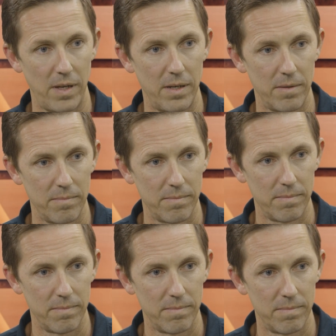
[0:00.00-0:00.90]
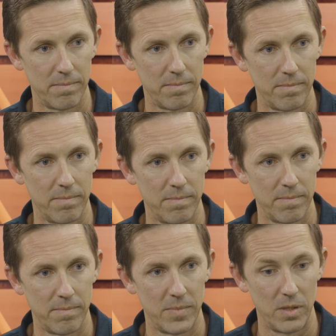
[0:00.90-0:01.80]
is fentanyl.
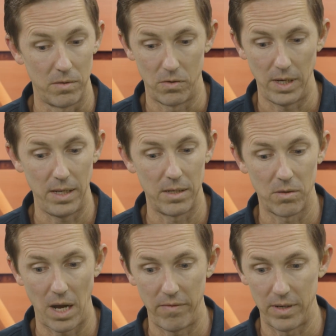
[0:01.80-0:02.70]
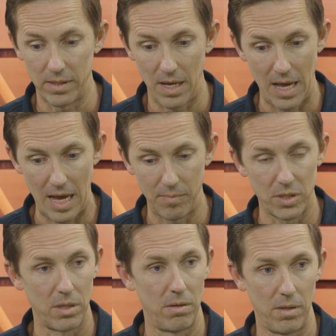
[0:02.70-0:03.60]
So drinking and driving is
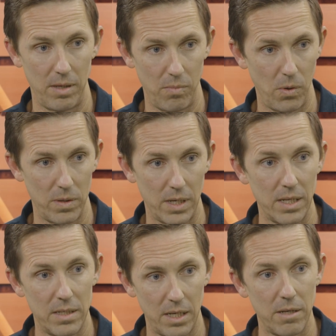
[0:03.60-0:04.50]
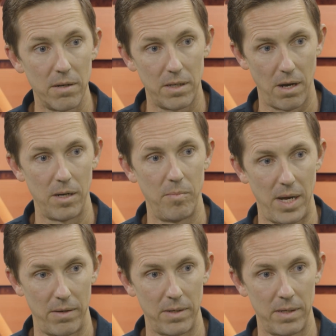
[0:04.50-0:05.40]
absolutely important to continue to talk
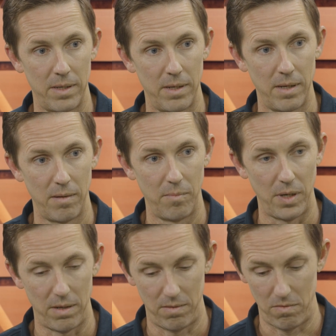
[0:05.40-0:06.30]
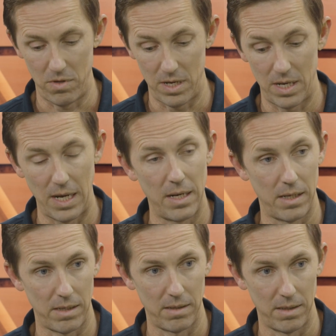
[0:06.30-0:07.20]
about, but the
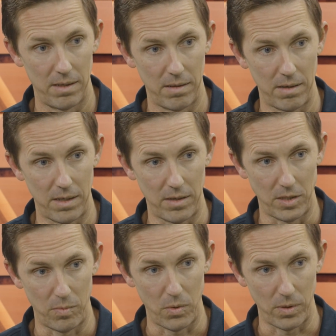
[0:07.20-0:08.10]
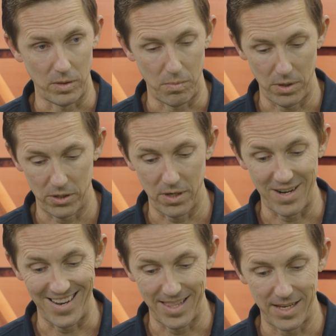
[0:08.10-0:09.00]
data supports
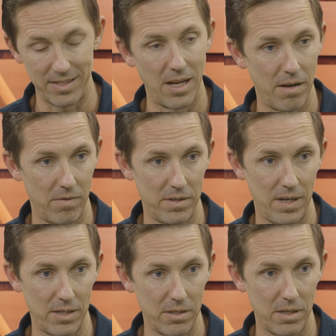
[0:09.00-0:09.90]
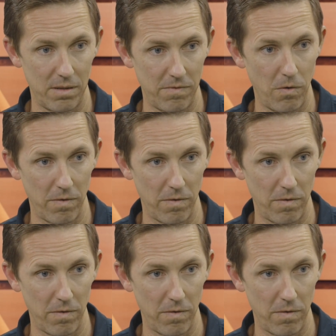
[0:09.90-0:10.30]
pushing this conversation to the